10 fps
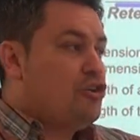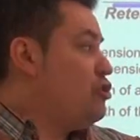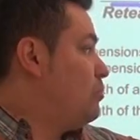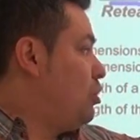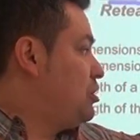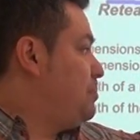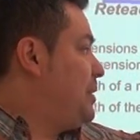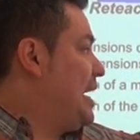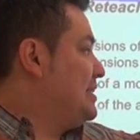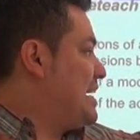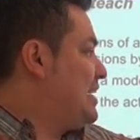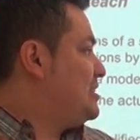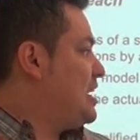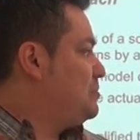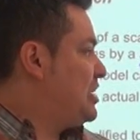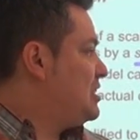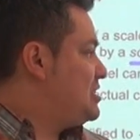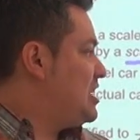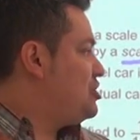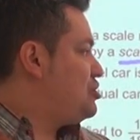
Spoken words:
You're multiplying 9 times 18,